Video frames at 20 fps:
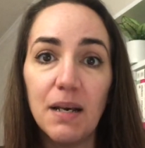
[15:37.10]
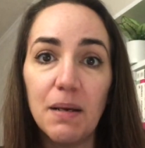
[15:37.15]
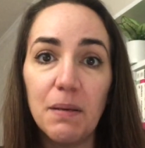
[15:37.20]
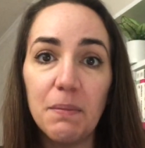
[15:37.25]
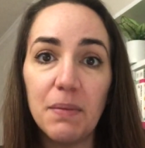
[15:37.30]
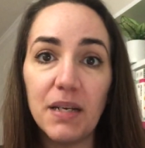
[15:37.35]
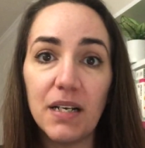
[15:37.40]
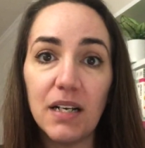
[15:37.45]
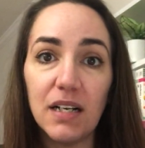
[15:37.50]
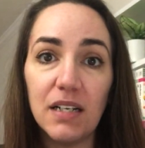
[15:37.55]

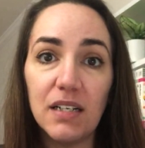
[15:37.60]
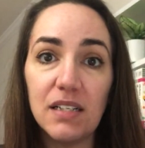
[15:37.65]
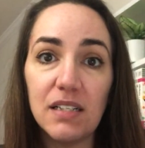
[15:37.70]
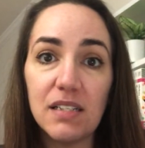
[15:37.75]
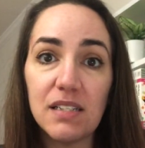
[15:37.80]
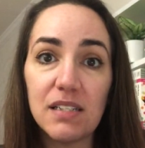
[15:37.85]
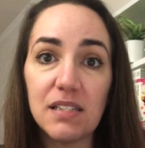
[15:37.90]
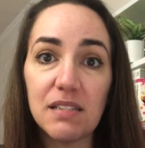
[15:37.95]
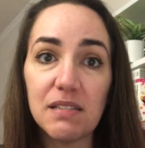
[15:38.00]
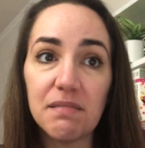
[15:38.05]

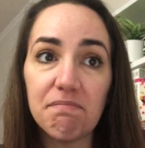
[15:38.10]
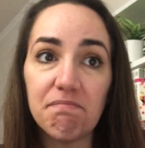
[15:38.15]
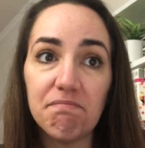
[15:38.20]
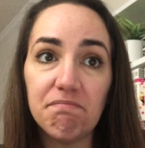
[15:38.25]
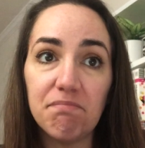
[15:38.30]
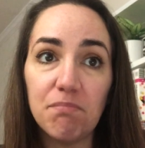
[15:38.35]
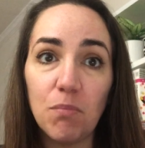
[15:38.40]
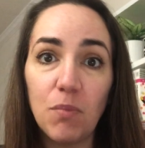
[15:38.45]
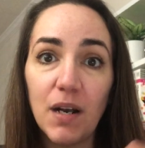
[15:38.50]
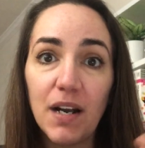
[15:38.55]
because
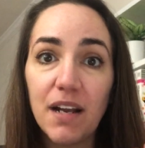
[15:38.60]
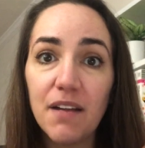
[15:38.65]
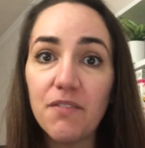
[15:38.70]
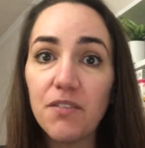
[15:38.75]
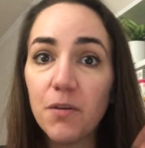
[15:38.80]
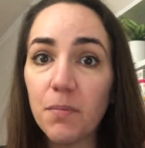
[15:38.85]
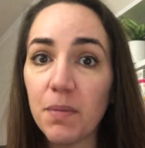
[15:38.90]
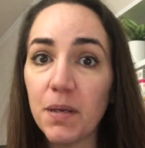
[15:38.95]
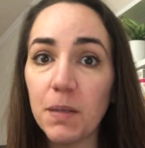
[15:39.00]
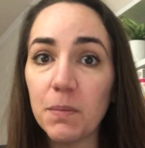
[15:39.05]

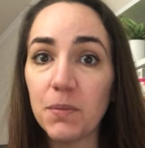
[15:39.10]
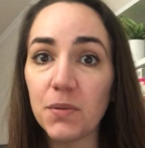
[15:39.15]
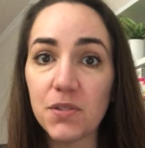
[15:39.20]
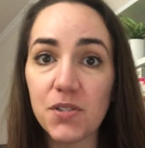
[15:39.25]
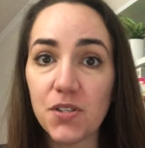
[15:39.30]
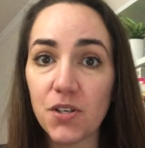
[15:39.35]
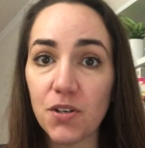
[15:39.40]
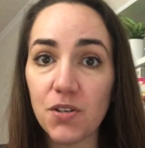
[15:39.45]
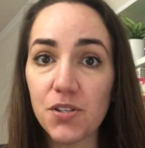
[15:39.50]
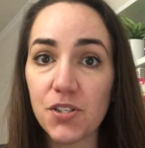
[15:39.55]
whenever people
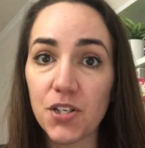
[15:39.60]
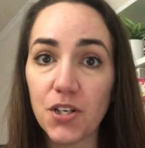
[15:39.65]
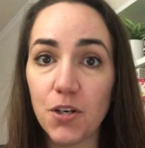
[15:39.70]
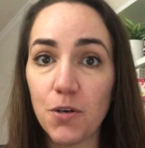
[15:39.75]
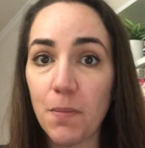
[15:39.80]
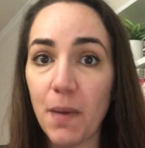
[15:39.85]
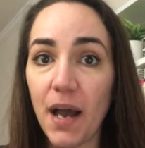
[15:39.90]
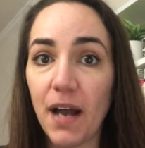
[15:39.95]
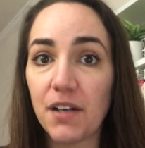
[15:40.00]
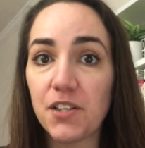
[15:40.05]
start to go
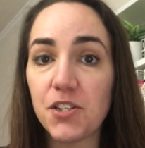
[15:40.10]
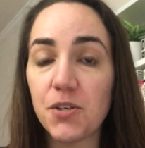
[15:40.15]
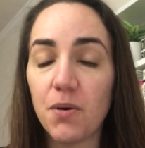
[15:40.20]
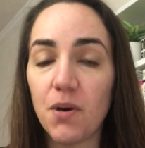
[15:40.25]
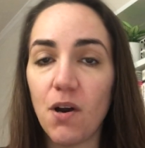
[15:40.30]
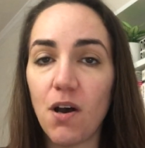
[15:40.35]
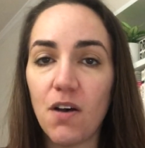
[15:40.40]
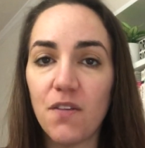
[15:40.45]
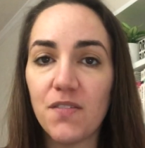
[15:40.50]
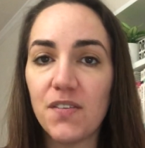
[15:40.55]
back to an
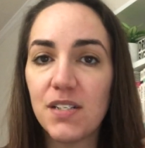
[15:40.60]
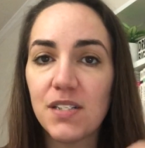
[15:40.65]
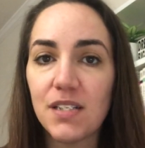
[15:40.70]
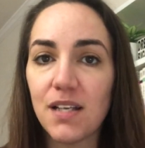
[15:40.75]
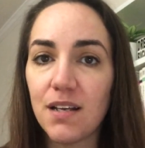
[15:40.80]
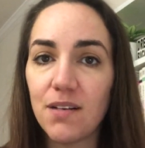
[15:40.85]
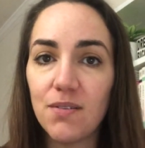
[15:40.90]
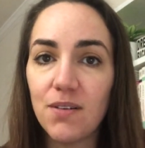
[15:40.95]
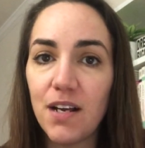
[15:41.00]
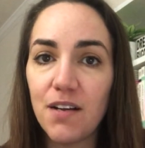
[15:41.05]
office,
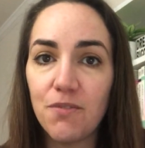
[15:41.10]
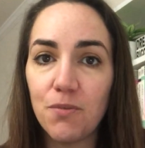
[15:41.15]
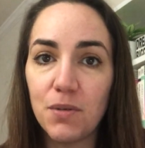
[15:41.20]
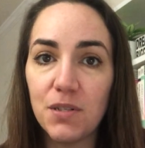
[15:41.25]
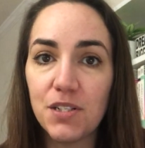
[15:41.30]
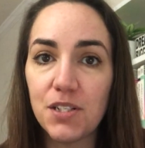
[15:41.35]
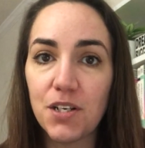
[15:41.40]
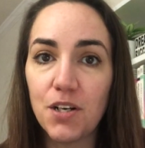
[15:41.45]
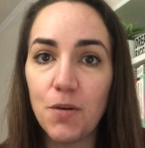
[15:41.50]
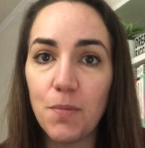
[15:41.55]
I don't have
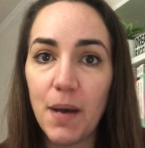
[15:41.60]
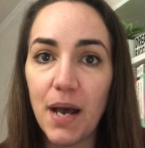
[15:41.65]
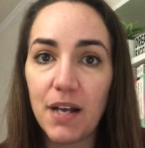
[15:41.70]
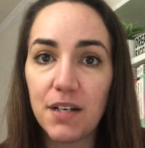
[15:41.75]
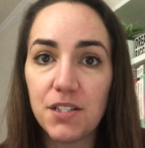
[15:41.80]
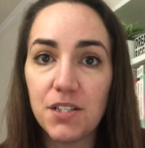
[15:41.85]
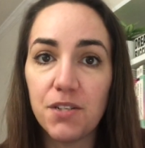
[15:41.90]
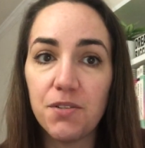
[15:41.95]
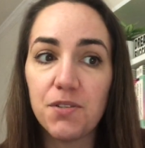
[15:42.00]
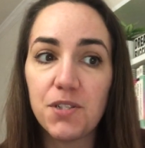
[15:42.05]
one to go
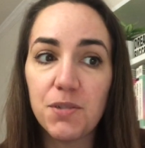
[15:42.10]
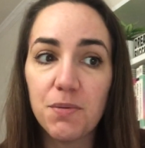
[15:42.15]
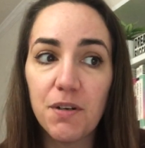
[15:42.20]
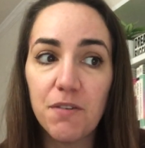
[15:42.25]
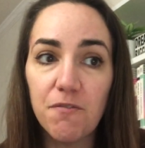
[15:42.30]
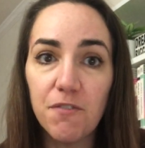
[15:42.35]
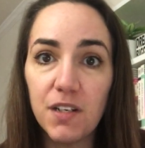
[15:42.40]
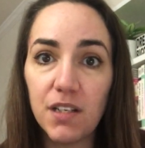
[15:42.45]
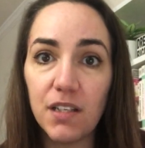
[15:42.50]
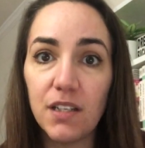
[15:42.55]
back to. So I
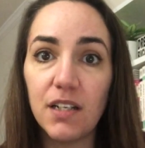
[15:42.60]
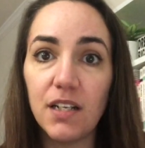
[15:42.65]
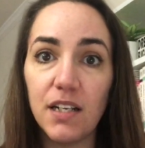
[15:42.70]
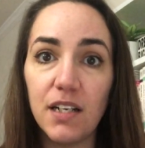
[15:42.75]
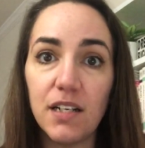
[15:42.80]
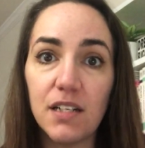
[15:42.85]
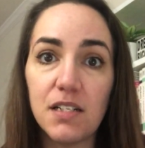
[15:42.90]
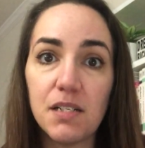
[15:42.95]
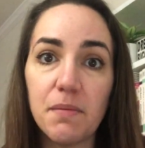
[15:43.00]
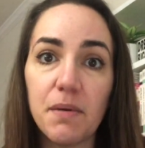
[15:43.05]
really
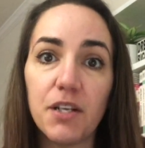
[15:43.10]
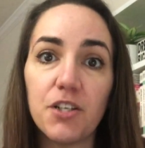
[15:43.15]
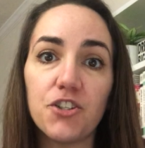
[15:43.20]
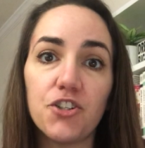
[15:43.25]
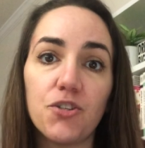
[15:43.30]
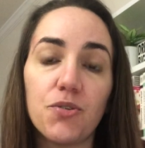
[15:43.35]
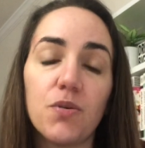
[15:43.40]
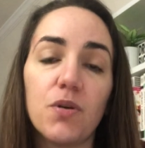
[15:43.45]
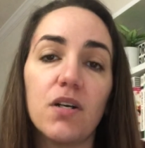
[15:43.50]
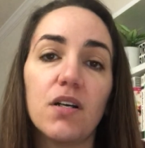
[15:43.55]
needed to make
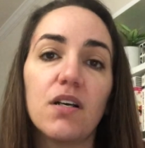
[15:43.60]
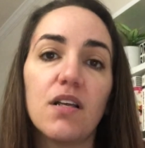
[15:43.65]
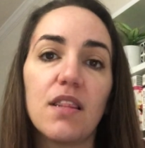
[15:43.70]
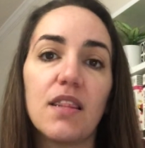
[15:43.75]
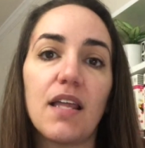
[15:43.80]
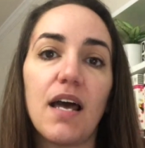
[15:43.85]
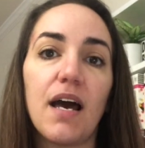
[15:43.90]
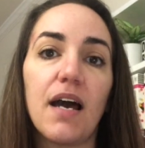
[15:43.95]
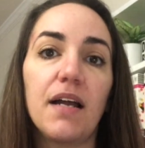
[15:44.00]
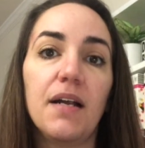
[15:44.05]
sure
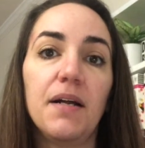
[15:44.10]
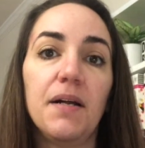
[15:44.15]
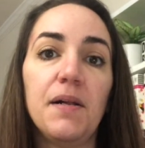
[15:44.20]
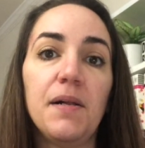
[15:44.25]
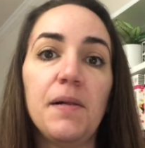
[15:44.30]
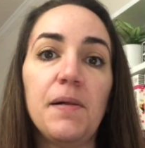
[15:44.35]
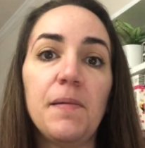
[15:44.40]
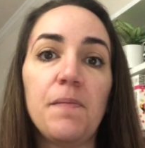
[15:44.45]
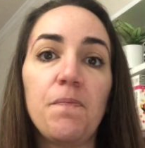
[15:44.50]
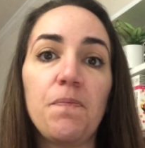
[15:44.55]
that
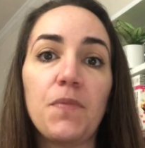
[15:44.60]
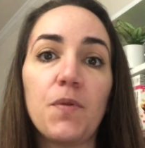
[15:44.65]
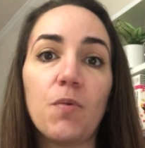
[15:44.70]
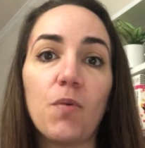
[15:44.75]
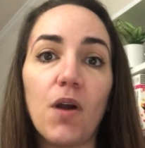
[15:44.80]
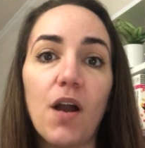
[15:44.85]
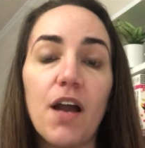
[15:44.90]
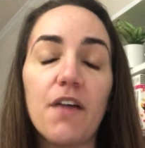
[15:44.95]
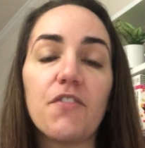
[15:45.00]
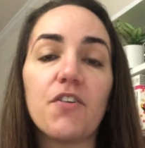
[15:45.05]

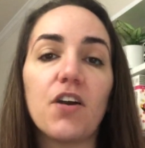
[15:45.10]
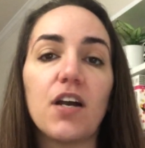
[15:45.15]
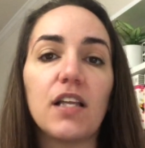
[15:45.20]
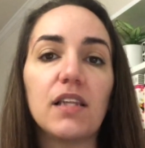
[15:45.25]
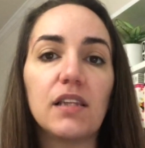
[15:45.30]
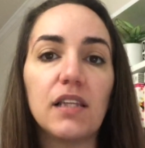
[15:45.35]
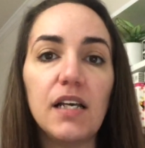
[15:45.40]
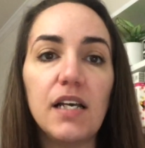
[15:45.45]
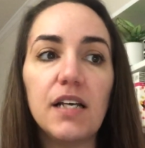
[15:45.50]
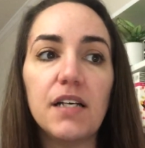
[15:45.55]
wherever I
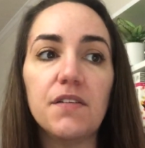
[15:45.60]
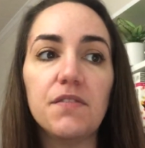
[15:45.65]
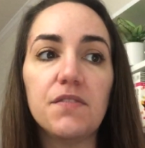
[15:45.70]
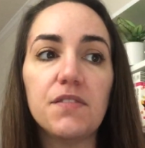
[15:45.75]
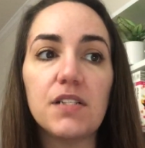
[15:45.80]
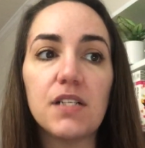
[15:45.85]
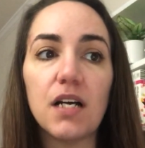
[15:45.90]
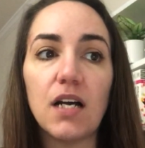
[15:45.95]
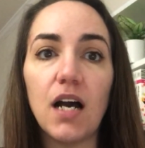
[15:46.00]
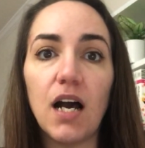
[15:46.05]

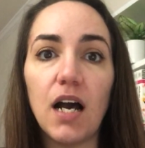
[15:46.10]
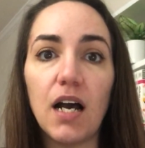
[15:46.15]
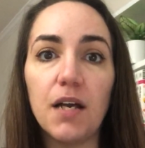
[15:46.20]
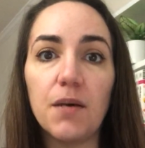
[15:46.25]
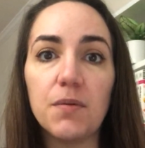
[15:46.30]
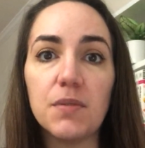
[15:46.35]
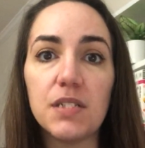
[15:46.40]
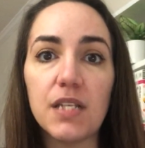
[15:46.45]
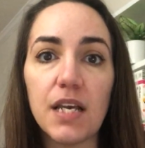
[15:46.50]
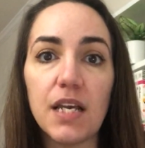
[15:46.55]
lived, I
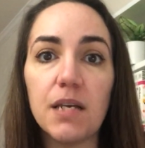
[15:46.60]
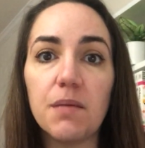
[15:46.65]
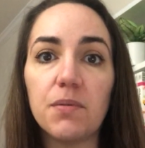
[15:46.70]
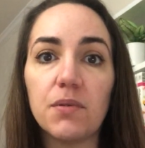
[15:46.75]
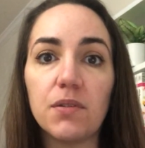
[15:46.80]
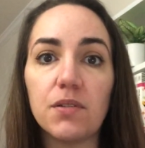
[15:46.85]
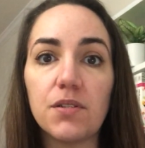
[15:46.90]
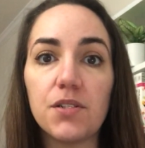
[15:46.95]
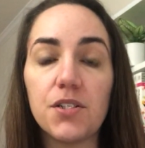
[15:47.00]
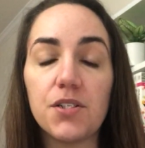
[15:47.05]
was
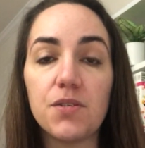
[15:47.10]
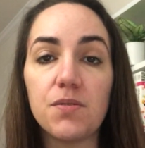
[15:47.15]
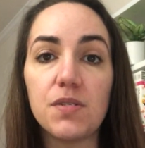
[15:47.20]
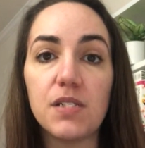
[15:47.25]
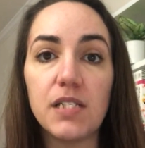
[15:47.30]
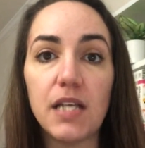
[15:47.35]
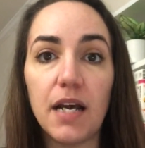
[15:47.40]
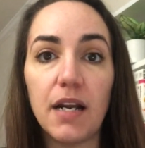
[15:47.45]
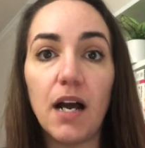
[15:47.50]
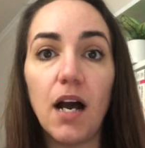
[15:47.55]
able to
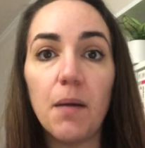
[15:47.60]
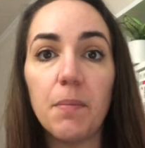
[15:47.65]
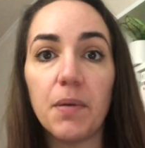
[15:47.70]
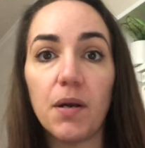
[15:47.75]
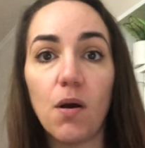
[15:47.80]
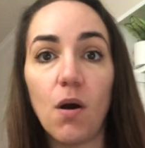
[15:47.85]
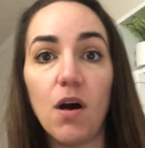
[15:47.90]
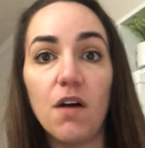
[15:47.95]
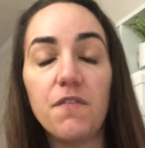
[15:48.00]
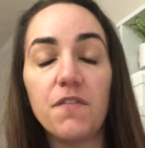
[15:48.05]
set up an
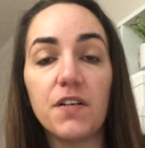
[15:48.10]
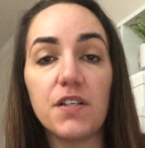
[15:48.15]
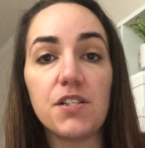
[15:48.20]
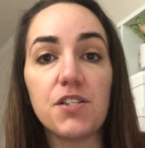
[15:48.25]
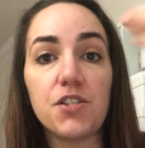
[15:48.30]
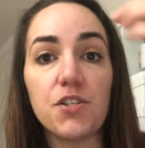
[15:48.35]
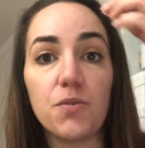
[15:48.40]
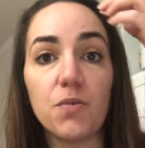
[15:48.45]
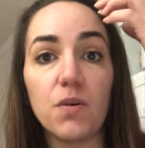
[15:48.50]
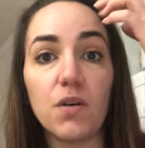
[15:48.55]
office
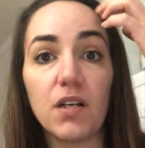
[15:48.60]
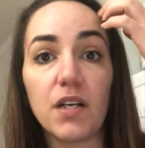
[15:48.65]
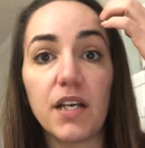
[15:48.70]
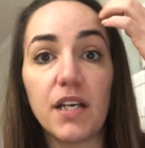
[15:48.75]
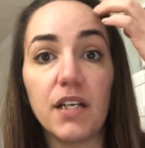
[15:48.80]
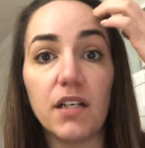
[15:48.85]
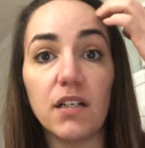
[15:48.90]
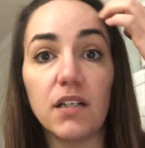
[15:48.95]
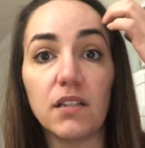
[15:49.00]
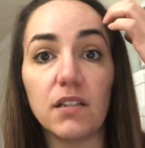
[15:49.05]
to work
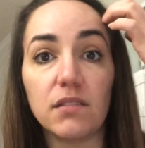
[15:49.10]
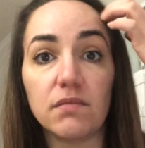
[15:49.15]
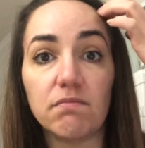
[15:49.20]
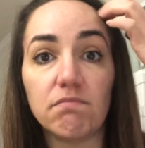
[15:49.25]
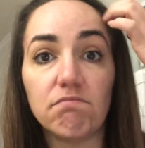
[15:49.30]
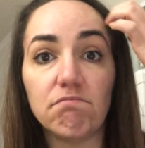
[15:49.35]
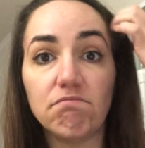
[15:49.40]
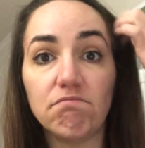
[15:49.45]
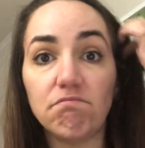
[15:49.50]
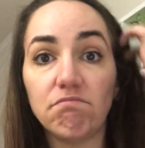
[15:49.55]
here,
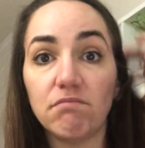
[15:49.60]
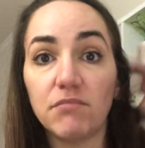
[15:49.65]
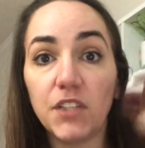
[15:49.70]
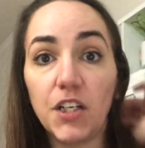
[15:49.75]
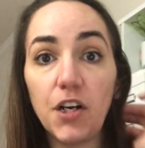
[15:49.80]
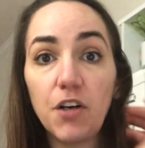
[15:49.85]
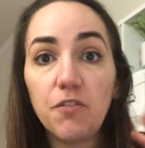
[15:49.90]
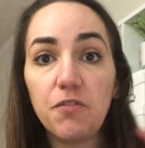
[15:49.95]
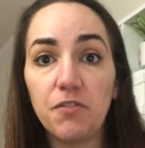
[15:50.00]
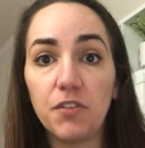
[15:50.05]

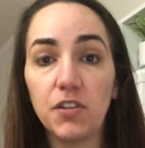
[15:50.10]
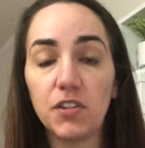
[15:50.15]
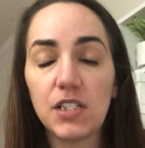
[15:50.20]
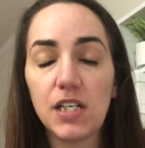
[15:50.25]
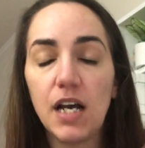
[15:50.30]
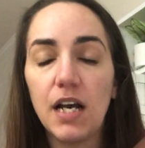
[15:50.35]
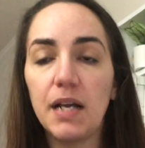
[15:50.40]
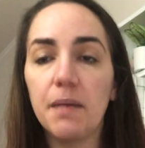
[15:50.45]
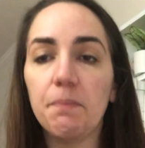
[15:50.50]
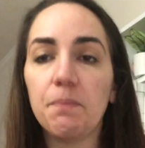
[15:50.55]
full
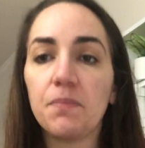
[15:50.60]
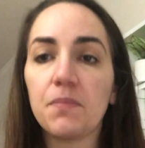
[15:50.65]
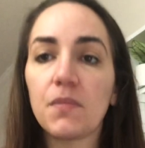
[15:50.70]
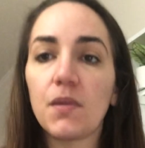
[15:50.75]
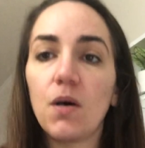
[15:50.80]
time.